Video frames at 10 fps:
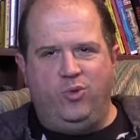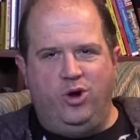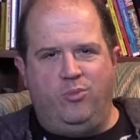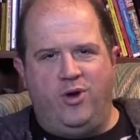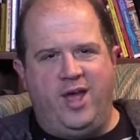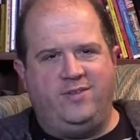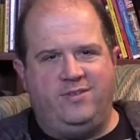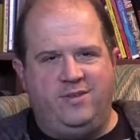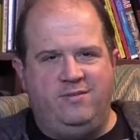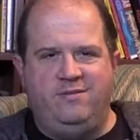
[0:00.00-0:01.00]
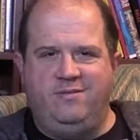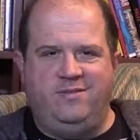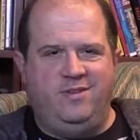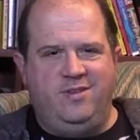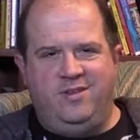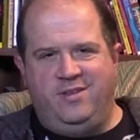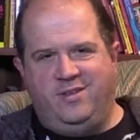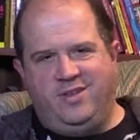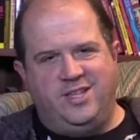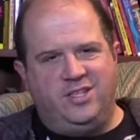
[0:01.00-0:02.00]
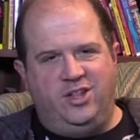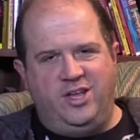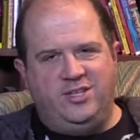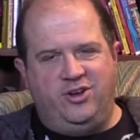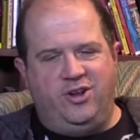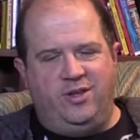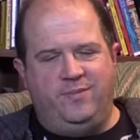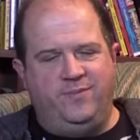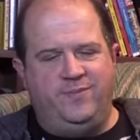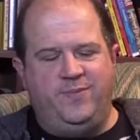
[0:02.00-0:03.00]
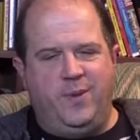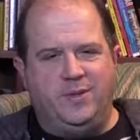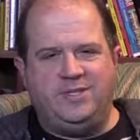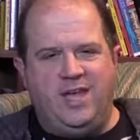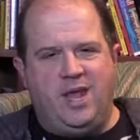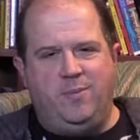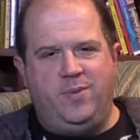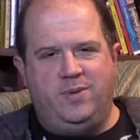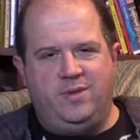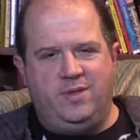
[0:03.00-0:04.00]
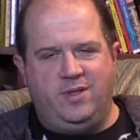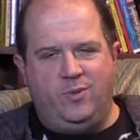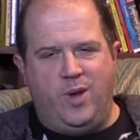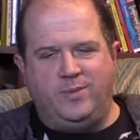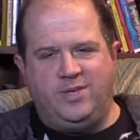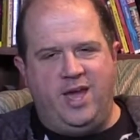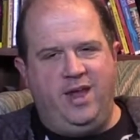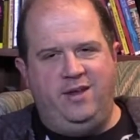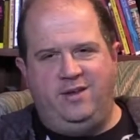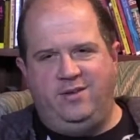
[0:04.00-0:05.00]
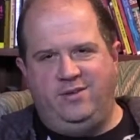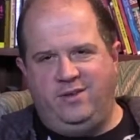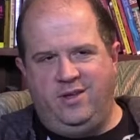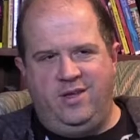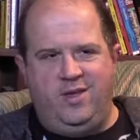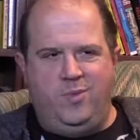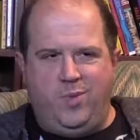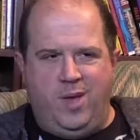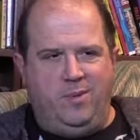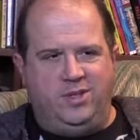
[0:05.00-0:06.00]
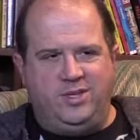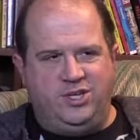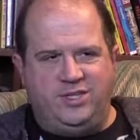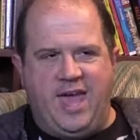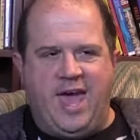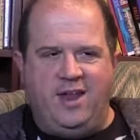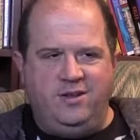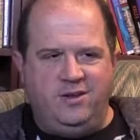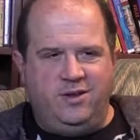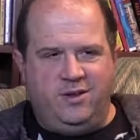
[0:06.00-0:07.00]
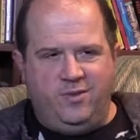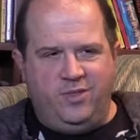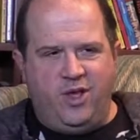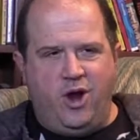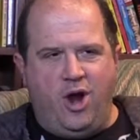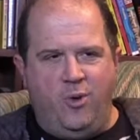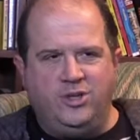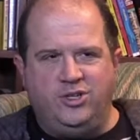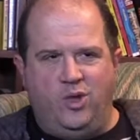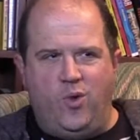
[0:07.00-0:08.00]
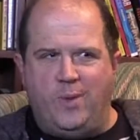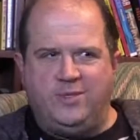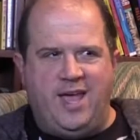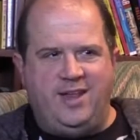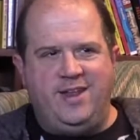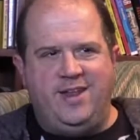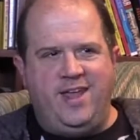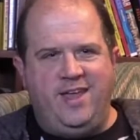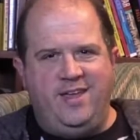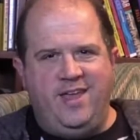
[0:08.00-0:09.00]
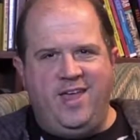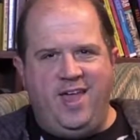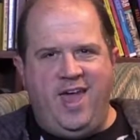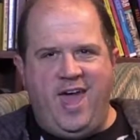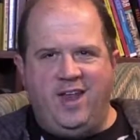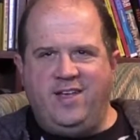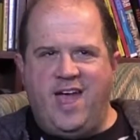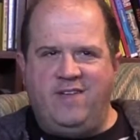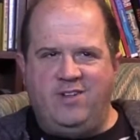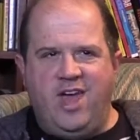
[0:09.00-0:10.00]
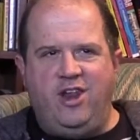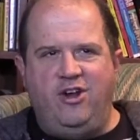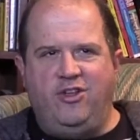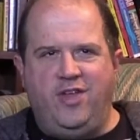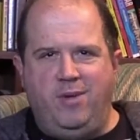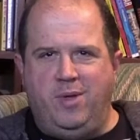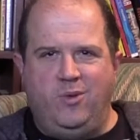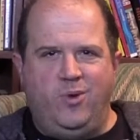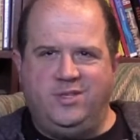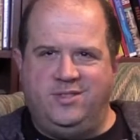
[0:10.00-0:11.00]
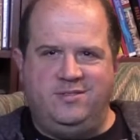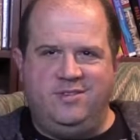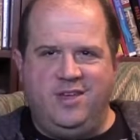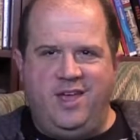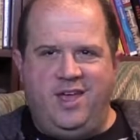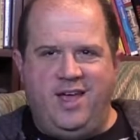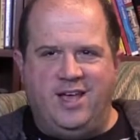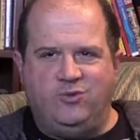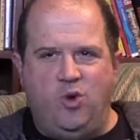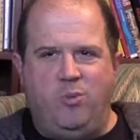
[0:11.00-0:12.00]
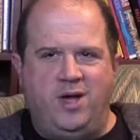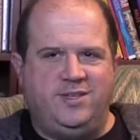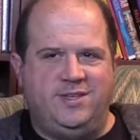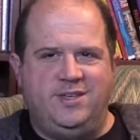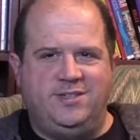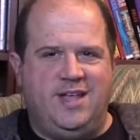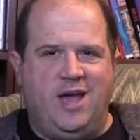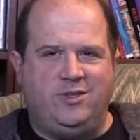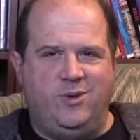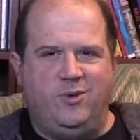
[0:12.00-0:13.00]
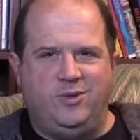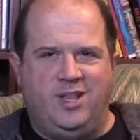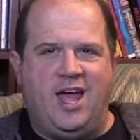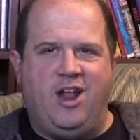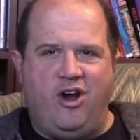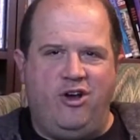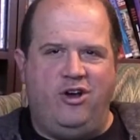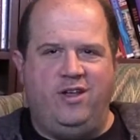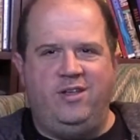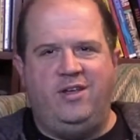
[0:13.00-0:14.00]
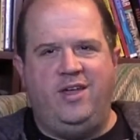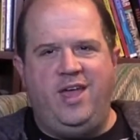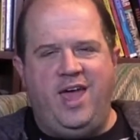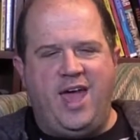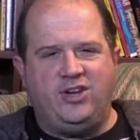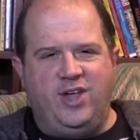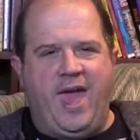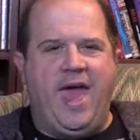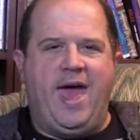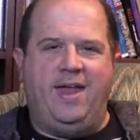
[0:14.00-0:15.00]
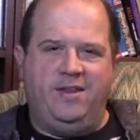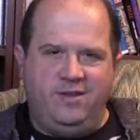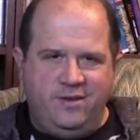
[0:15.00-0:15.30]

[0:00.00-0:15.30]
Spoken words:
WordPress, and it's a little easier to be able to set up the website and be able to just add. Our original website had kind of an editor thing, but it wasn't as robust as it is now, so it was a lot harder to actually add